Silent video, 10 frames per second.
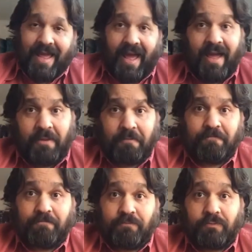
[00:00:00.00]

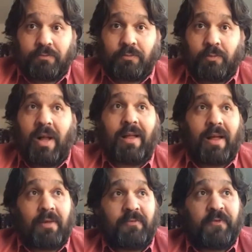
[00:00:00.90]

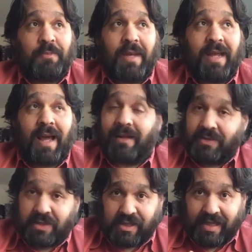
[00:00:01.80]
Well, for me,
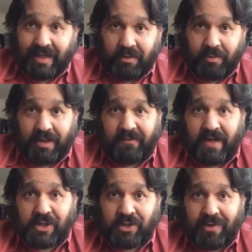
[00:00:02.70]
just a little bit of
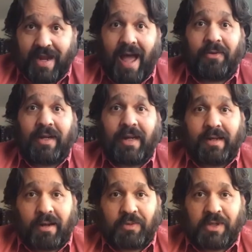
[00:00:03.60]
history. How did it
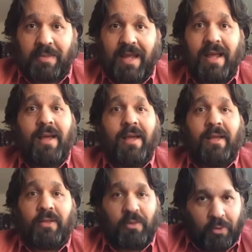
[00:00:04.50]
come to be?
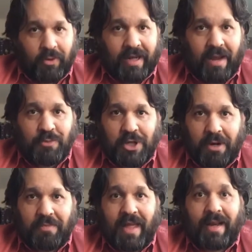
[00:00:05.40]
The board game
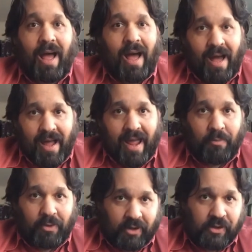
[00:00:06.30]
shop that I
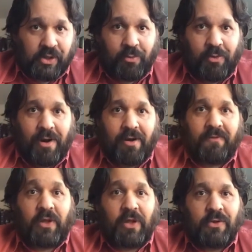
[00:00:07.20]
am a customer of
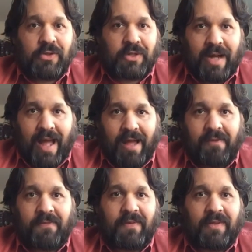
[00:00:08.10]
used to
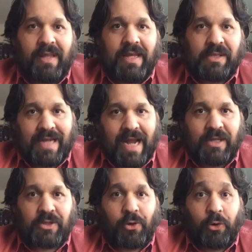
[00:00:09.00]
have these
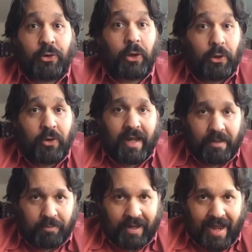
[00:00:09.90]
dates called Learn
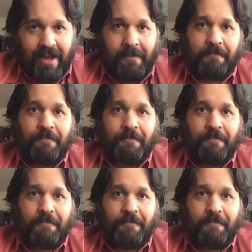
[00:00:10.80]
and Play.